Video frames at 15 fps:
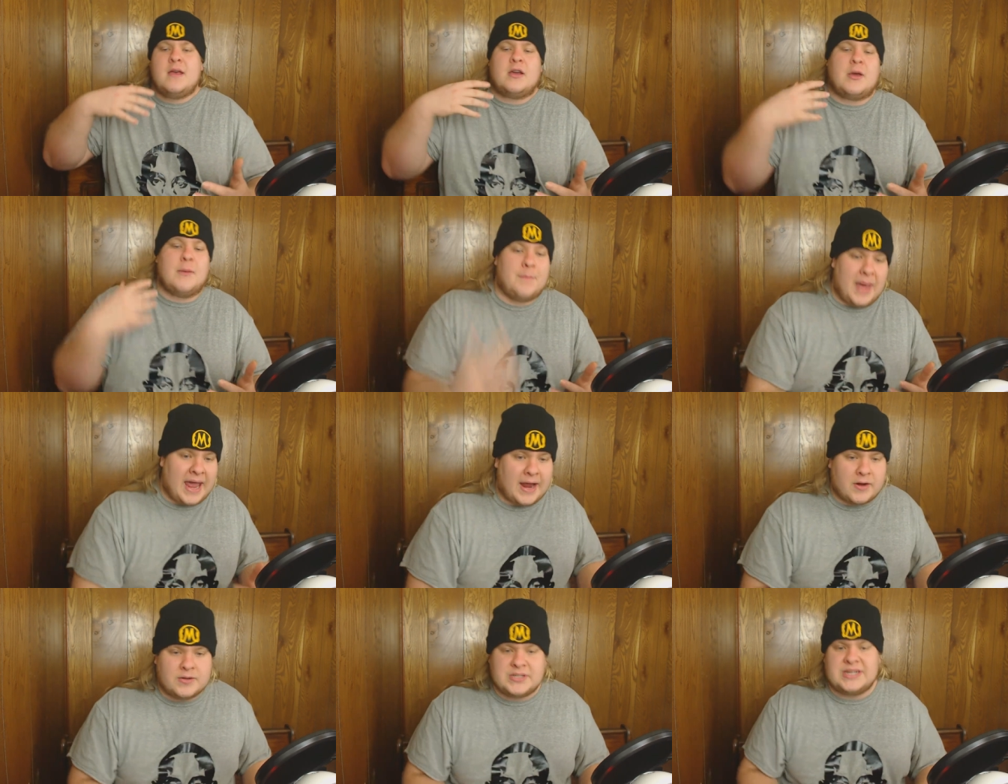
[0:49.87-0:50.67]

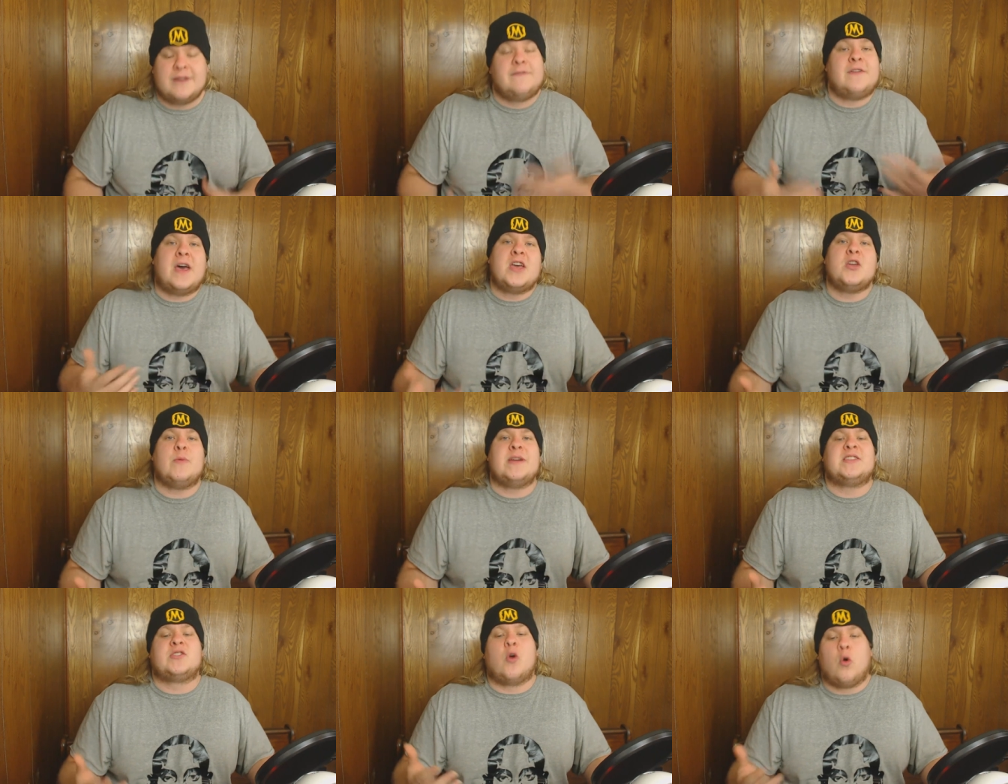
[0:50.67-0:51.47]
compares, and
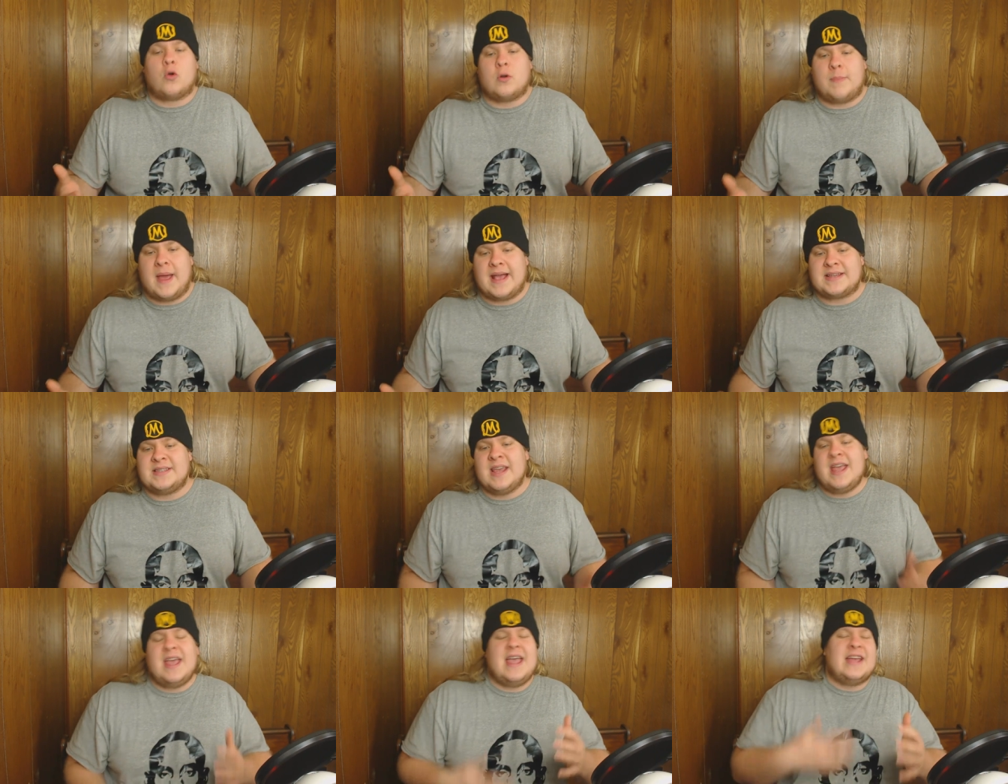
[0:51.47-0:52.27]
evaluates
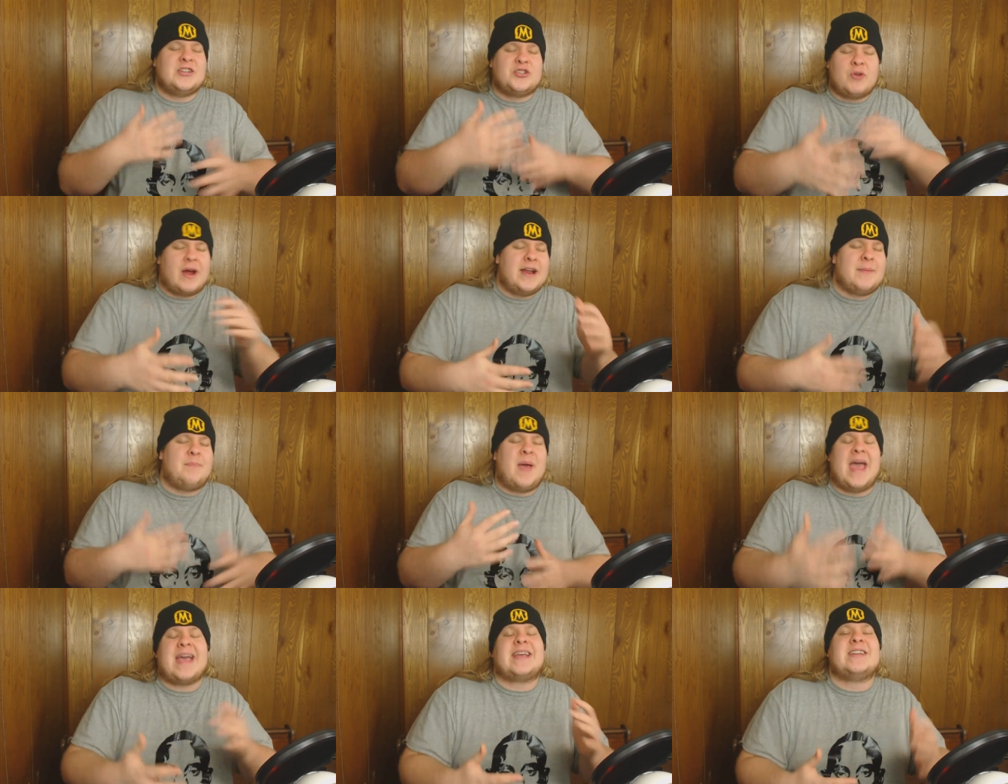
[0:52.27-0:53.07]
quarterbacks, and try to
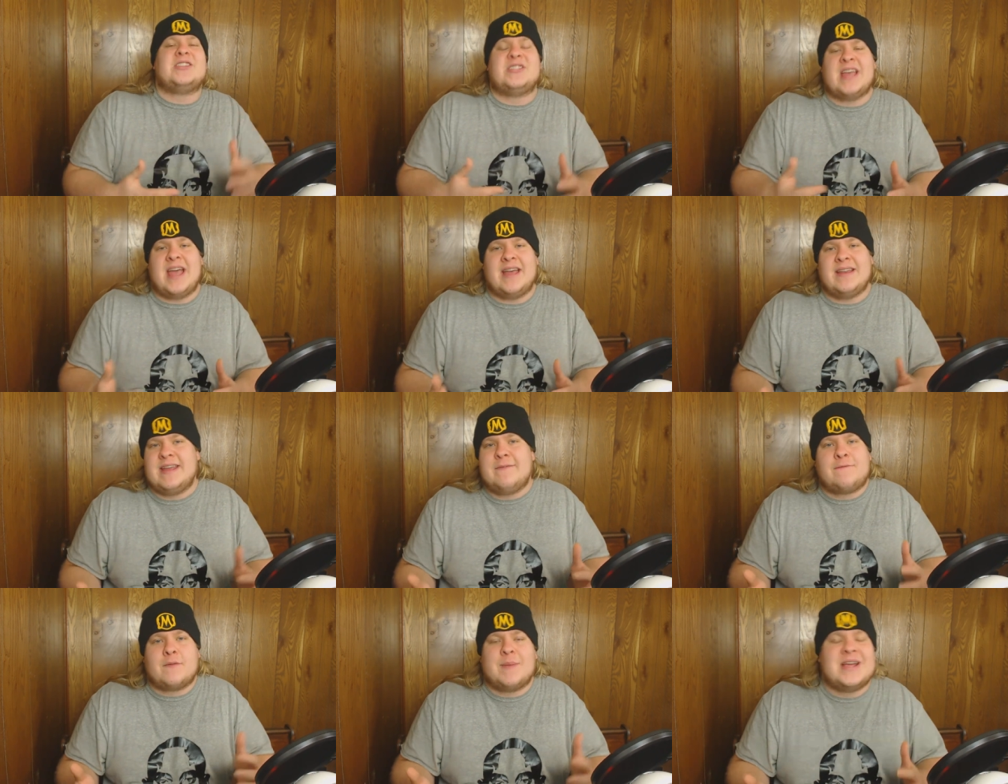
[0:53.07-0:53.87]
package that
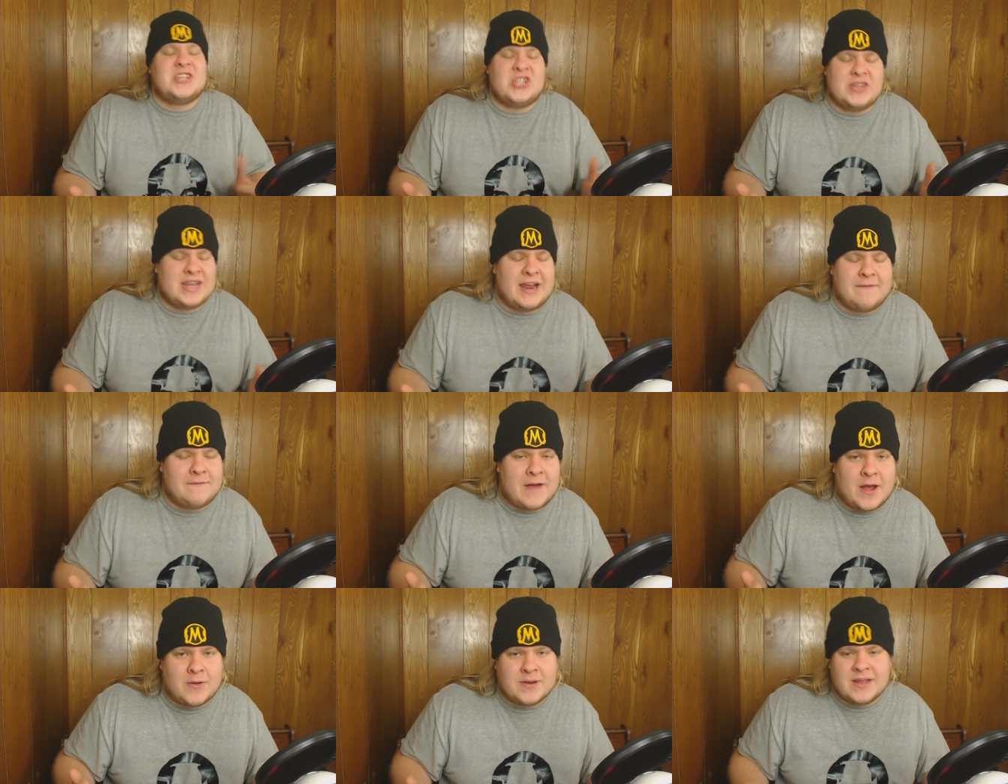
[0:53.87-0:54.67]
information that I
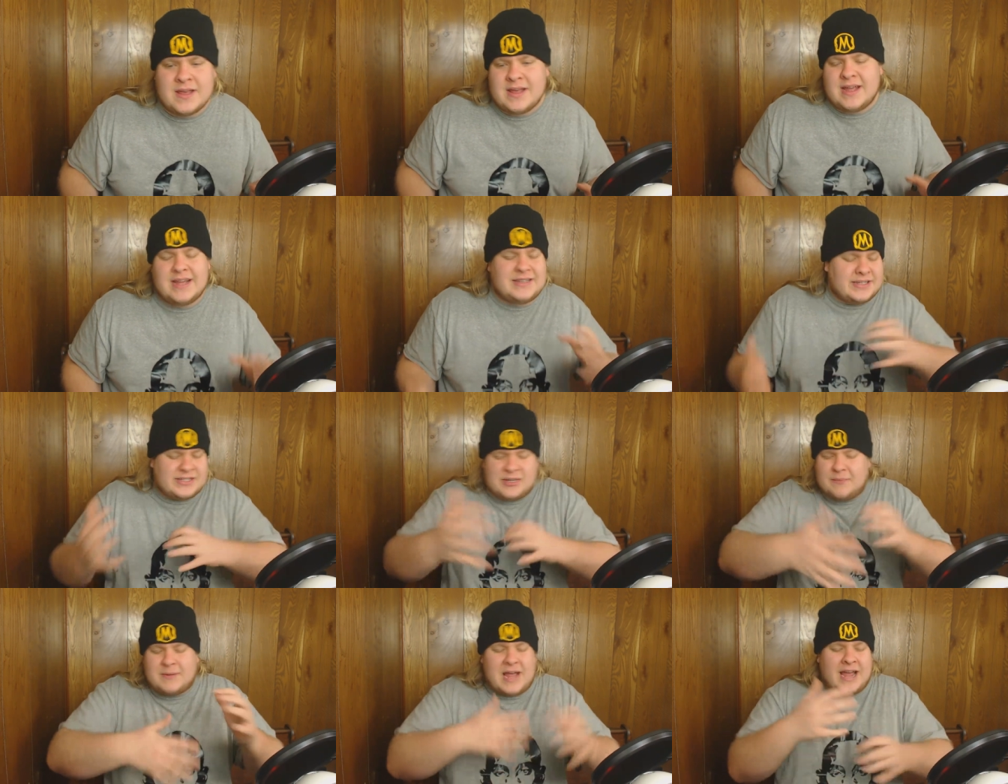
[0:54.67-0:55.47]
found into
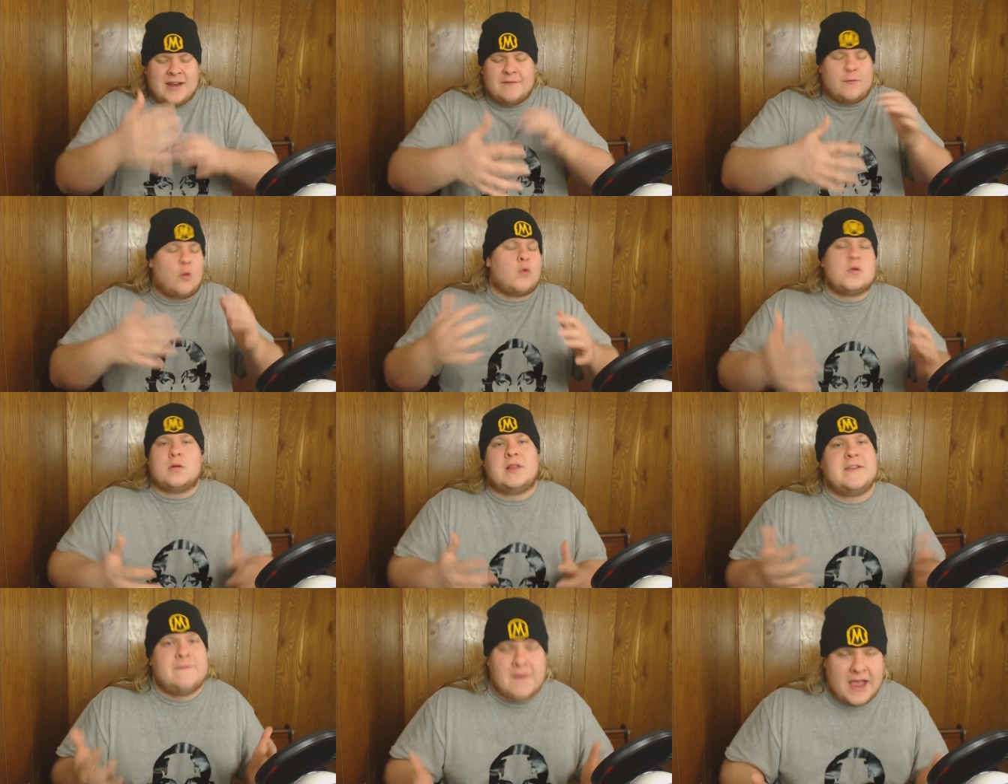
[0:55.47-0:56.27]
some kind of
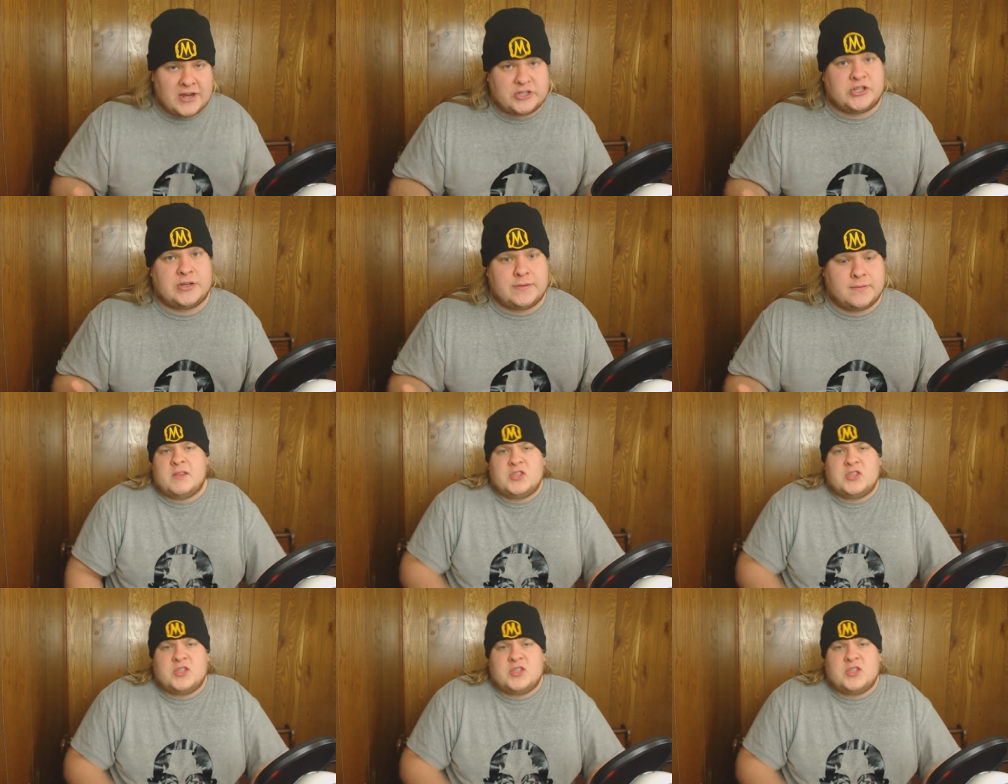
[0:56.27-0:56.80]
orderly fashion.